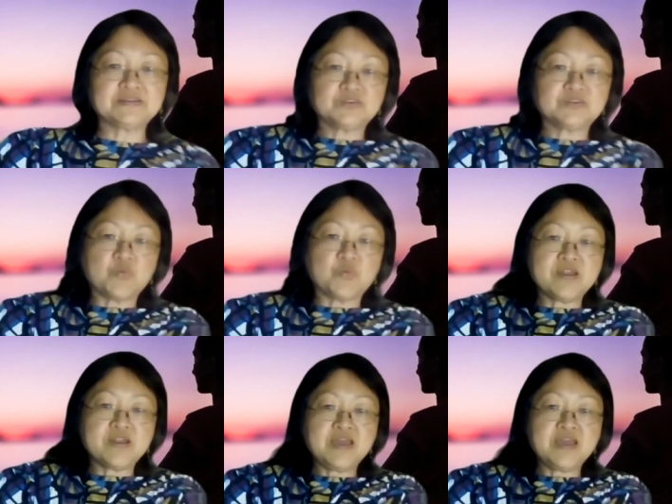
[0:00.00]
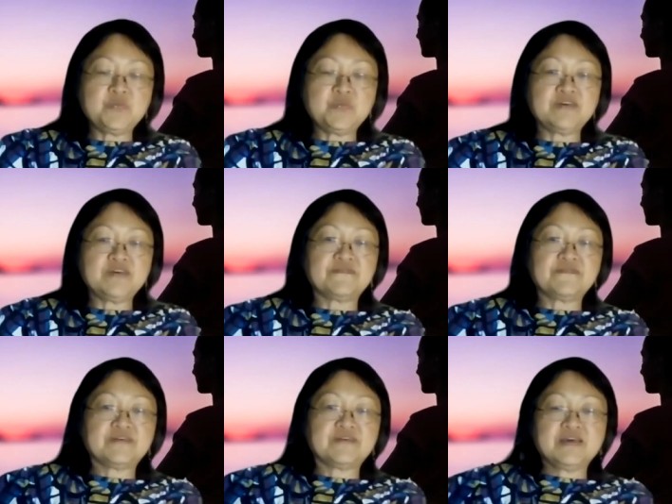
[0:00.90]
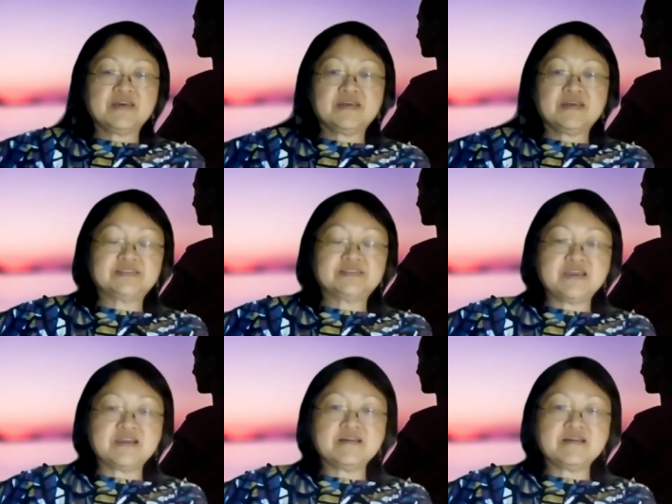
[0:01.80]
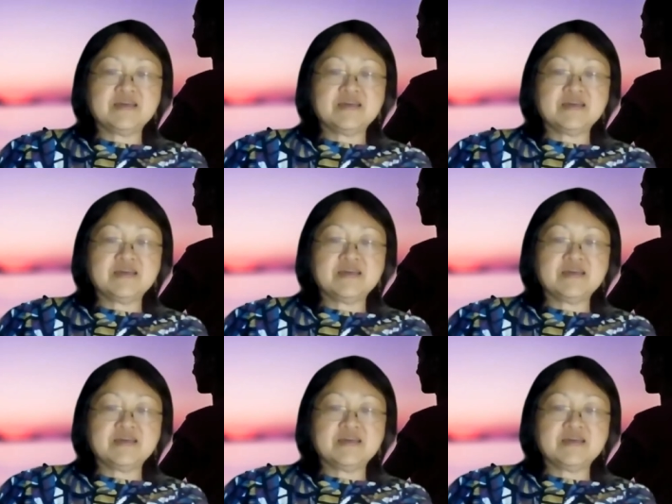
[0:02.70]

So 1 hand width is there.